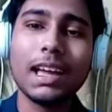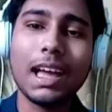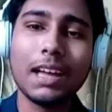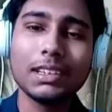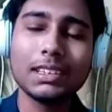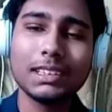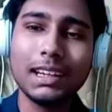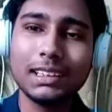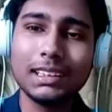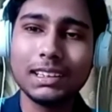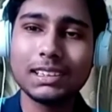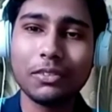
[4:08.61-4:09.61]
Having
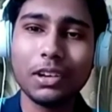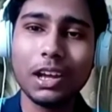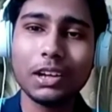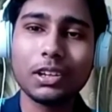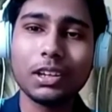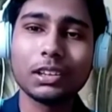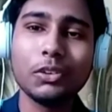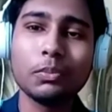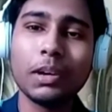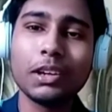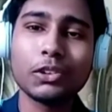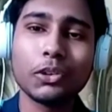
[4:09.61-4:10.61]
said this, I would like to conclude
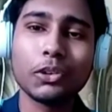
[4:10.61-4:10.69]
my talk